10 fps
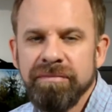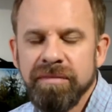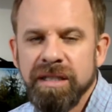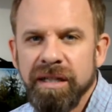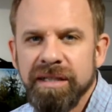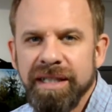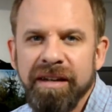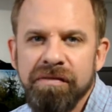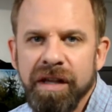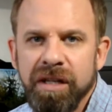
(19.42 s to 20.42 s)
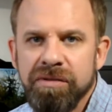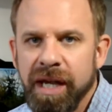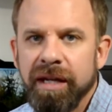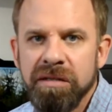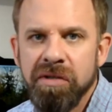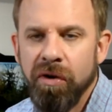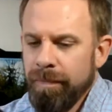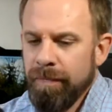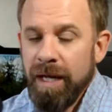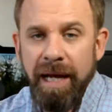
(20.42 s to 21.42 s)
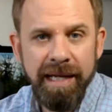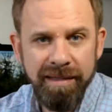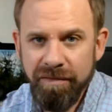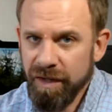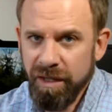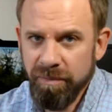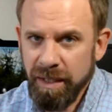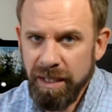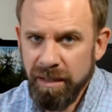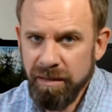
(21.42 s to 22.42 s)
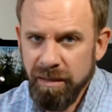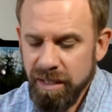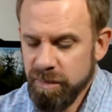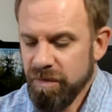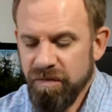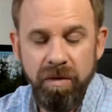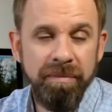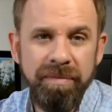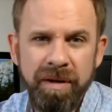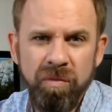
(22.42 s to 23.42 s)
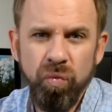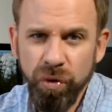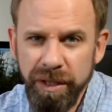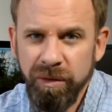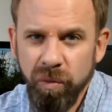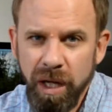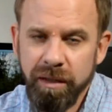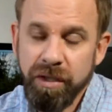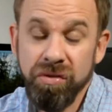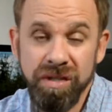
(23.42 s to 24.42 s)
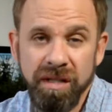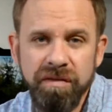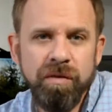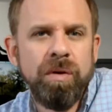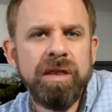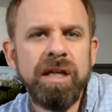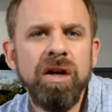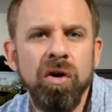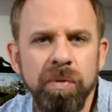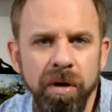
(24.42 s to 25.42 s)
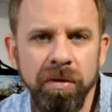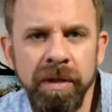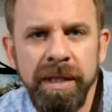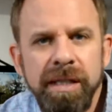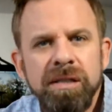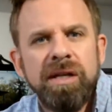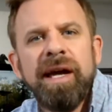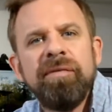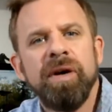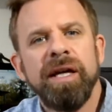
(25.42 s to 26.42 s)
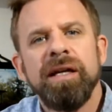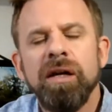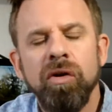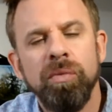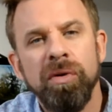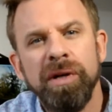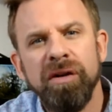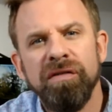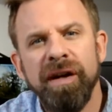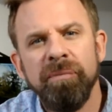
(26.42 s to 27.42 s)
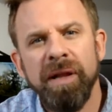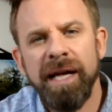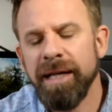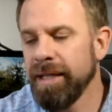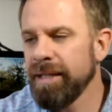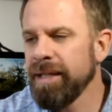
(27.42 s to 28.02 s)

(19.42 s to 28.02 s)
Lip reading: That's how you say it, Feiyutech, sorry. It hasn't failed me yet. It's performed really well. Use it for the GoPro. So I have my GoPro Hero 5 Black in it.